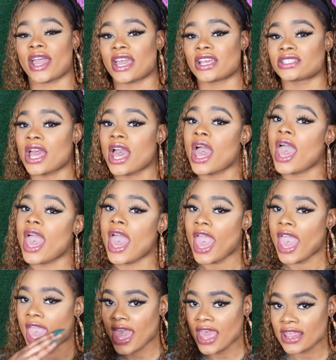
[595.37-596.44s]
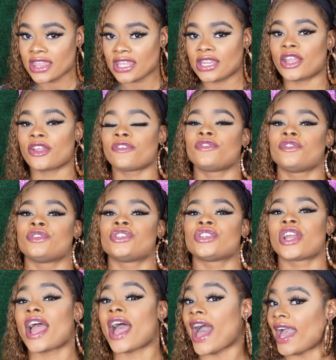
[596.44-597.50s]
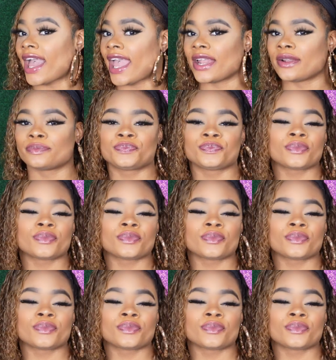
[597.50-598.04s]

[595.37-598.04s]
guys in the near future again.